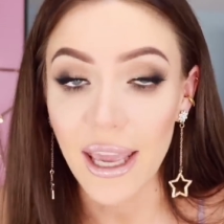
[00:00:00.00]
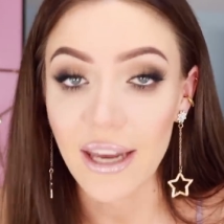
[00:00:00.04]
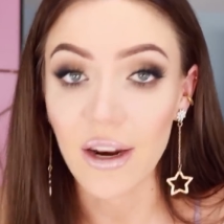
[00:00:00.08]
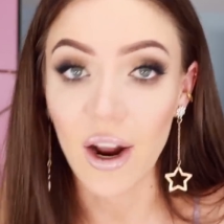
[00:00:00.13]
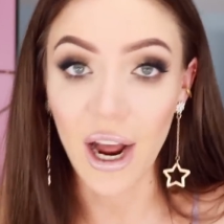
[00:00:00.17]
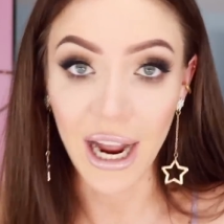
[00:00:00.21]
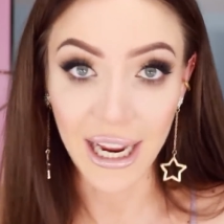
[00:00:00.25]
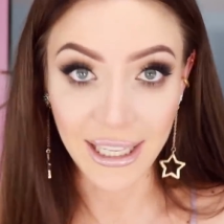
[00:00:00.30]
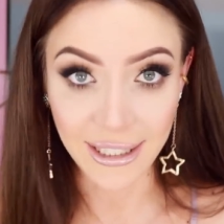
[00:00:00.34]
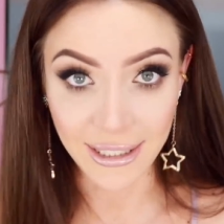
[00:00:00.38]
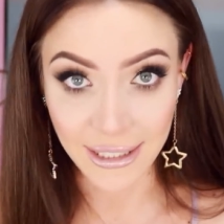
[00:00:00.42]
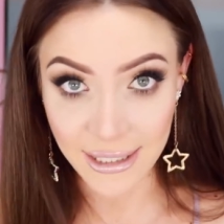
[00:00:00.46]
in
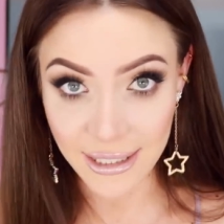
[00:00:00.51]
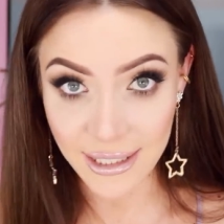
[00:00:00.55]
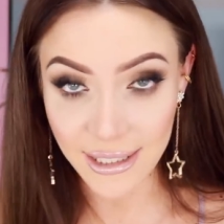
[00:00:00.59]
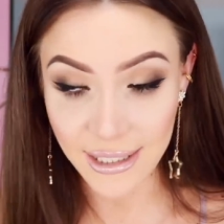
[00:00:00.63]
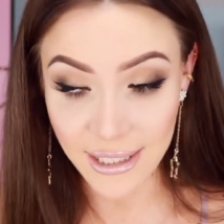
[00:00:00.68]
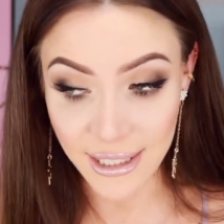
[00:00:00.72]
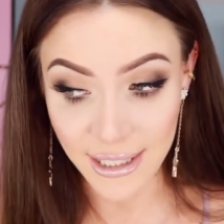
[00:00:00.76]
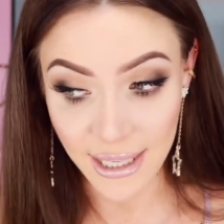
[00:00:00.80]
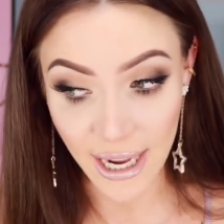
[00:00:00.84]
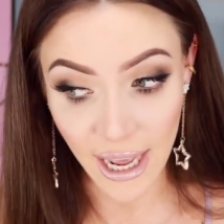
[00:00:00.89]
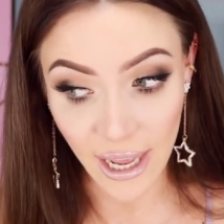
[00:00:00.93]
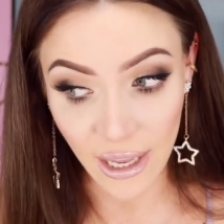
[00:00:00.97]
Ireland
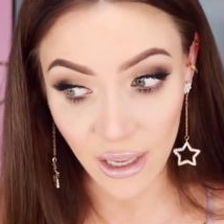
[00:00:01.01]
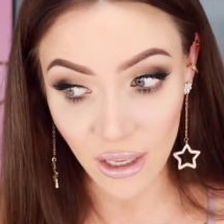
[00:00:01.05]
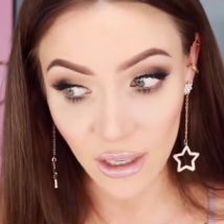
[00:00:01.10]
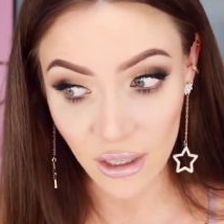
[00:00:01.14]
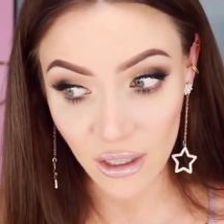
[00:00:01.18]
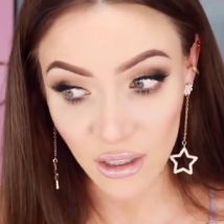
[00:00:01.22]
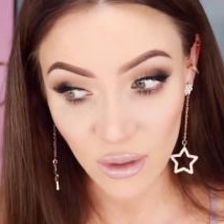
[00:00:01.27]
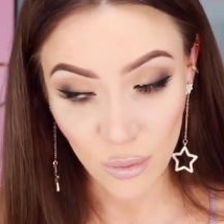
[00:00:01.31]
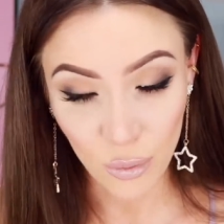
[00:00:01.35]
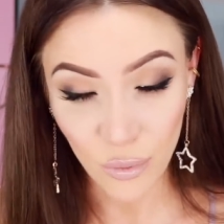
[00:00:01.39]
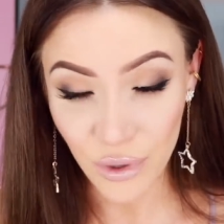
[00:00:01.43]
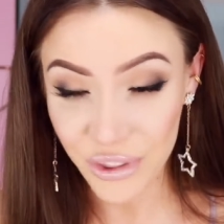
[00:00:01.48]
today?
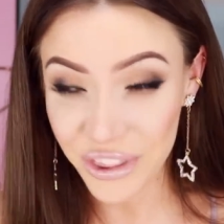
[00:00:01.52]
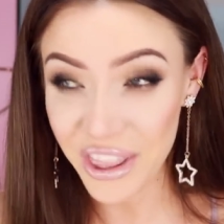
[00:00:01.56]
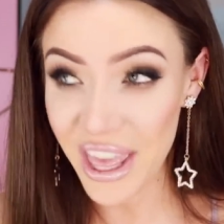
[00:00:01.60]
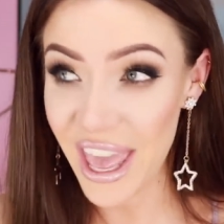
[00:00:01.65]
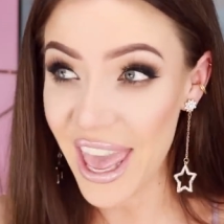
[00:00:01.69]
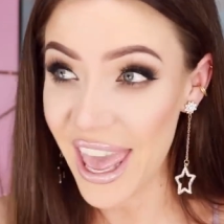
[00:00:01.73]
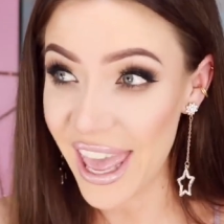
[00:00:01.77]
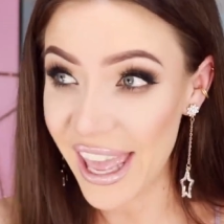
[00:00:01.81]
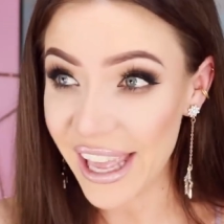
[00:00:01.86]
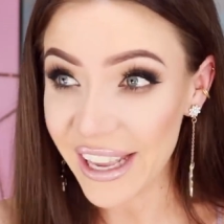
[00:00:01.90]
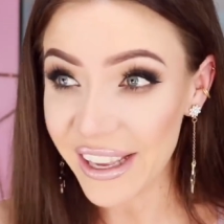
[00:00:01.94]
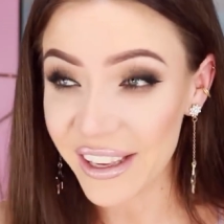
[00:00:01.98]
What the
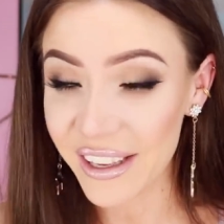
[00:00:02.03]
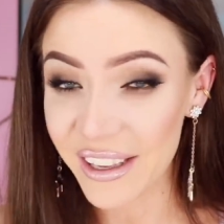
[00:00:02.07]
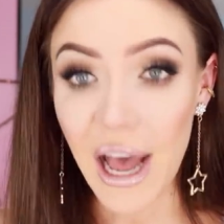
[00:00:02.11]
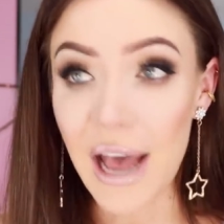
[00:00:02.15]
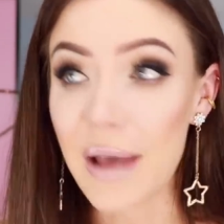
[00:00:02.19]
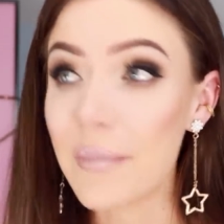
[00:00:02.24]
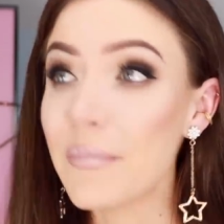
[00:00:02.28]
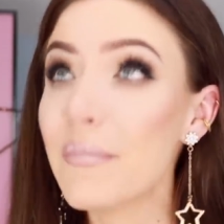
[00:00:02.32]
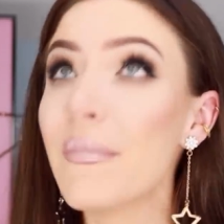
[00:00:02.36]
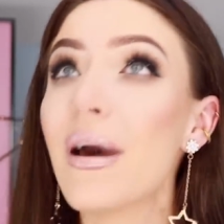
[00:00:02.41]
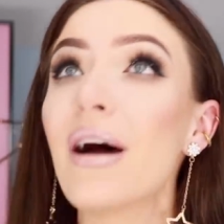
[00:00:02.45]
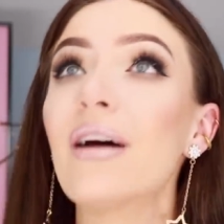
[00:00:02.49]
heck?
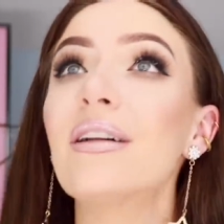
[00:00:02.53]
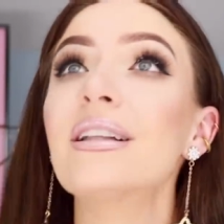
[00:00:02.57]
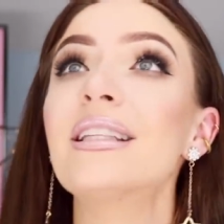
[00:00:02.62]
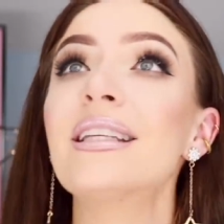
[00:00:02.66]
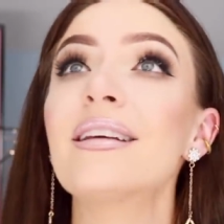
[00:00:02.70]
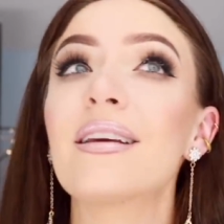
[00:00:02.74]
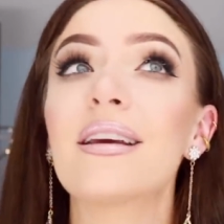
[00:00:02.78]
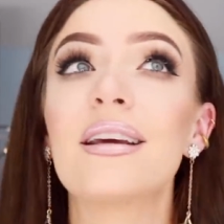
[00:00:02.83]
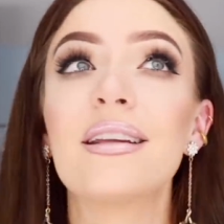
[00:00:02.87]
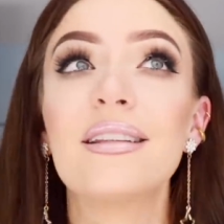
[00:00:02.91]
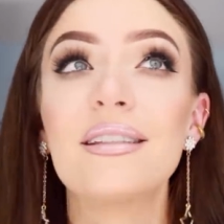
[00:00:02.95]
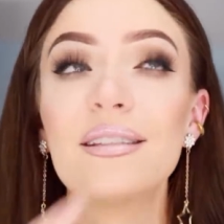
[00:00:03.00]
I'm melting,